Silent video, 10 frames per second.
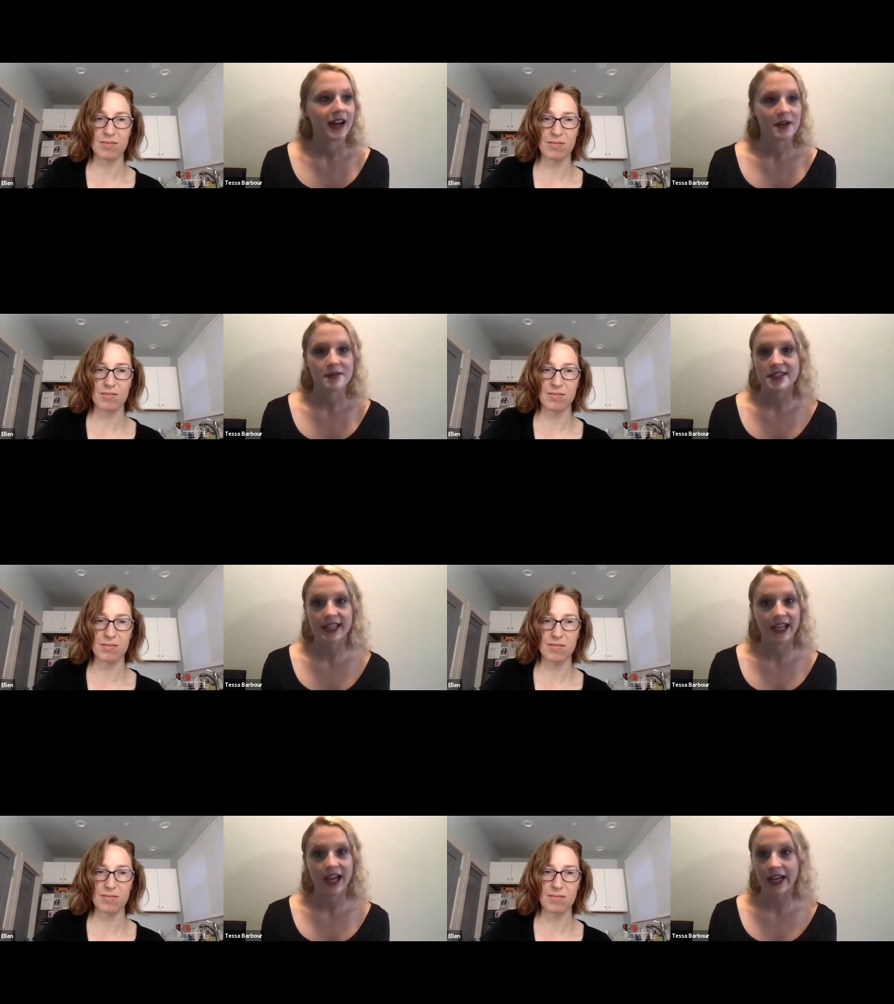Speaker 1: I was
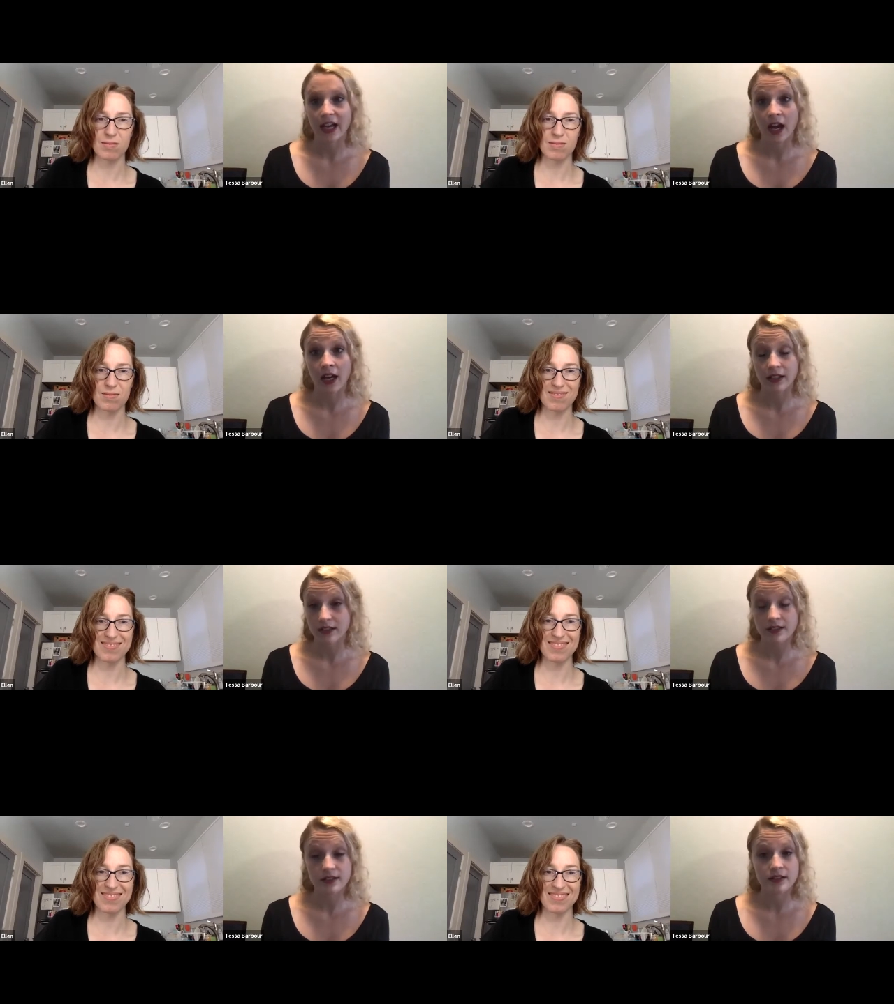like, I got
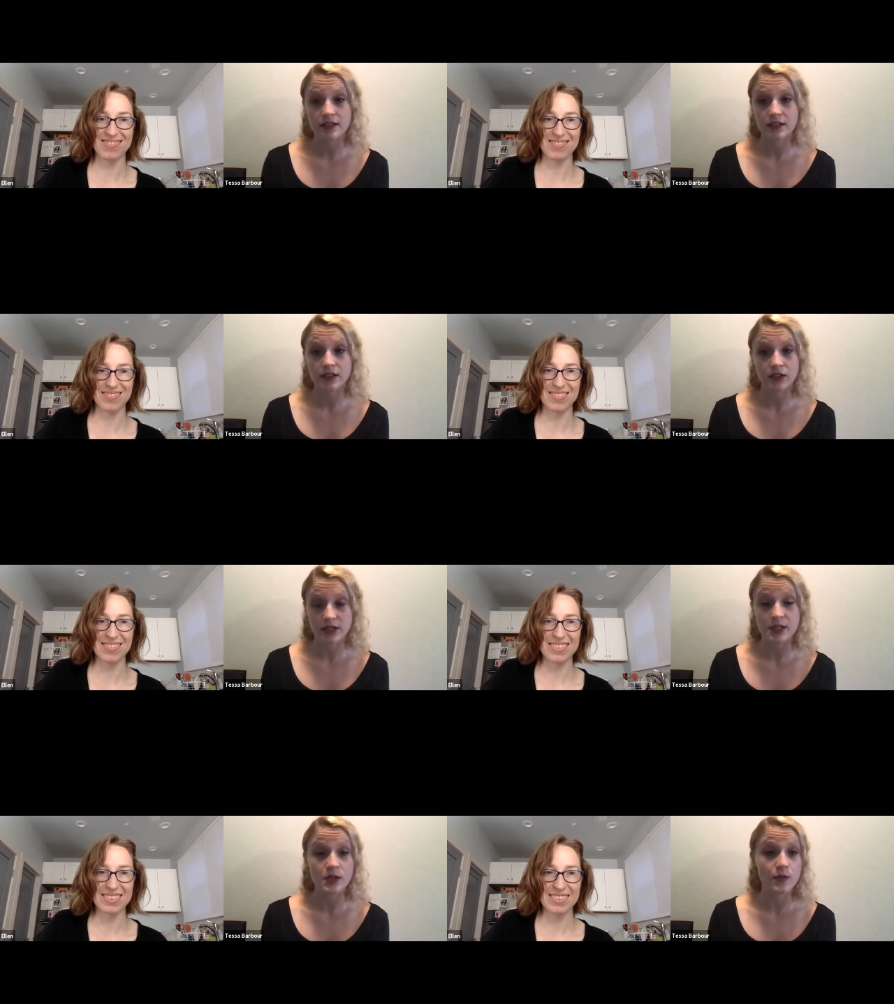to do
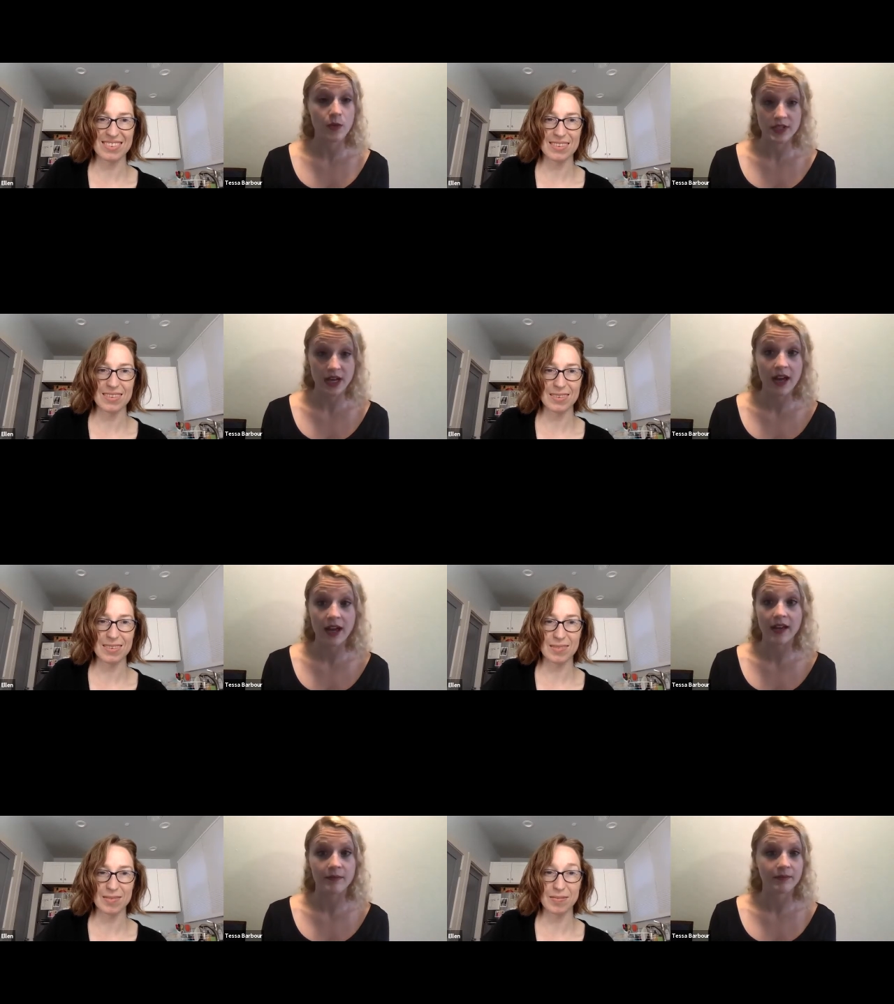this full
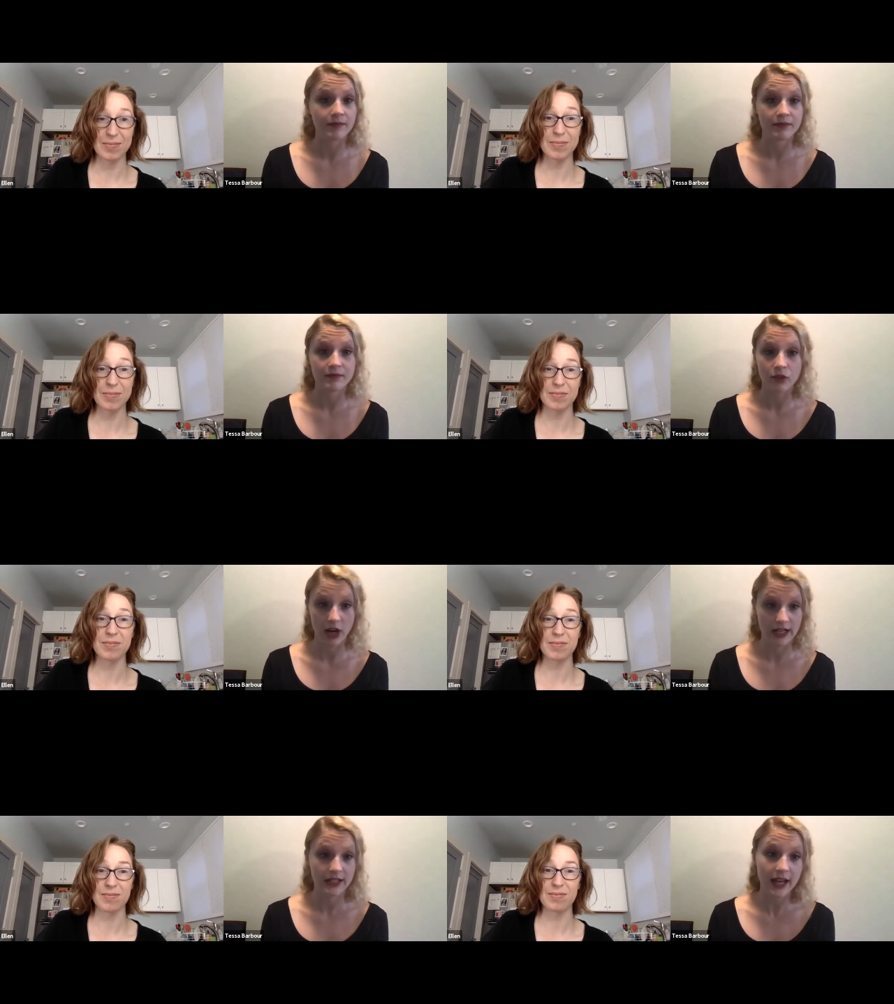time
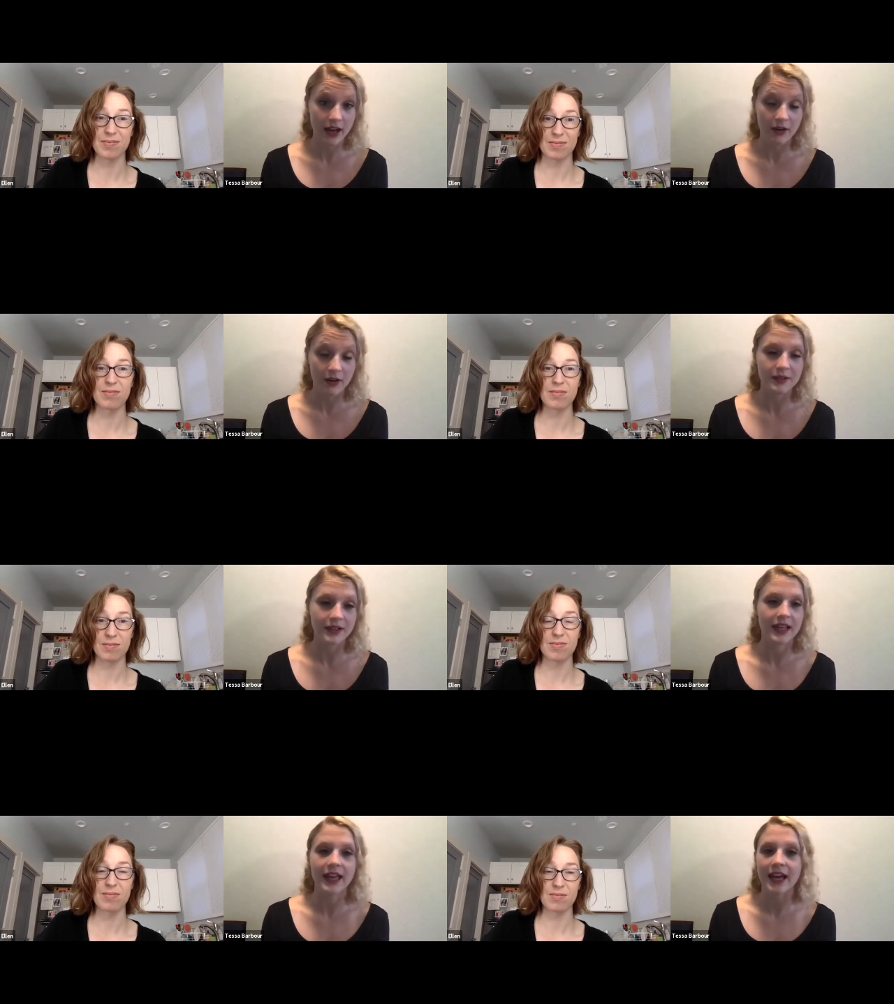right now,
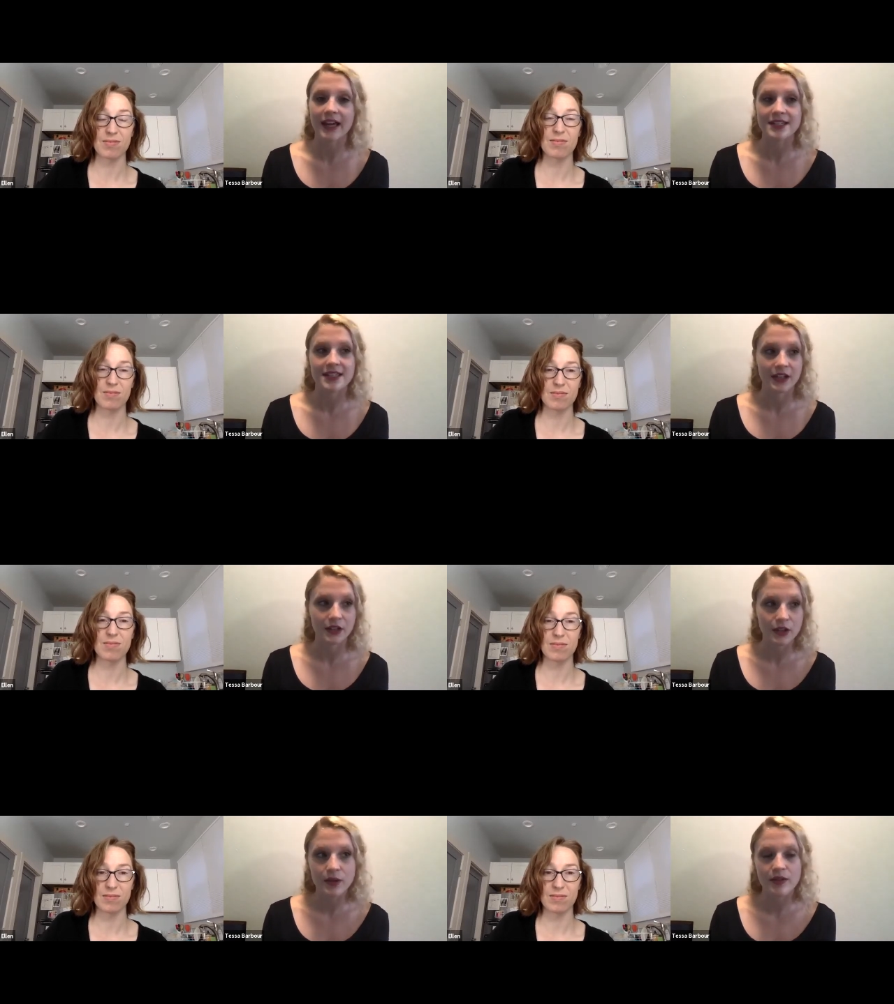and I
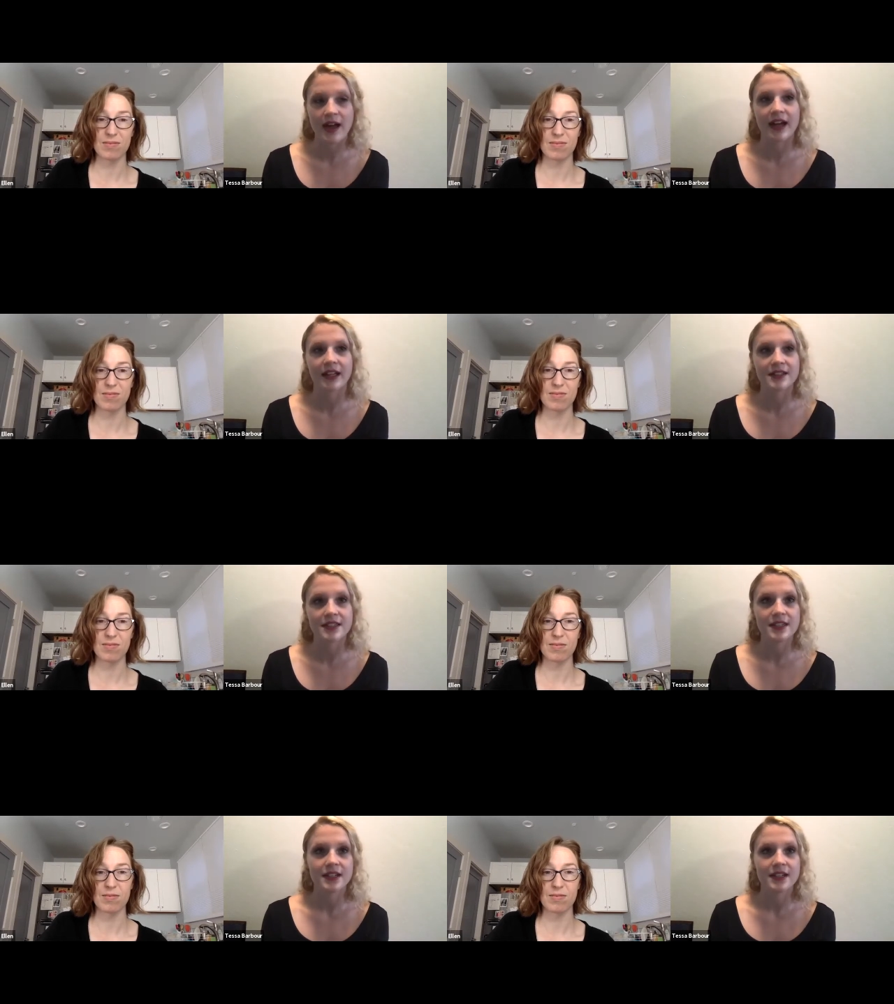knew that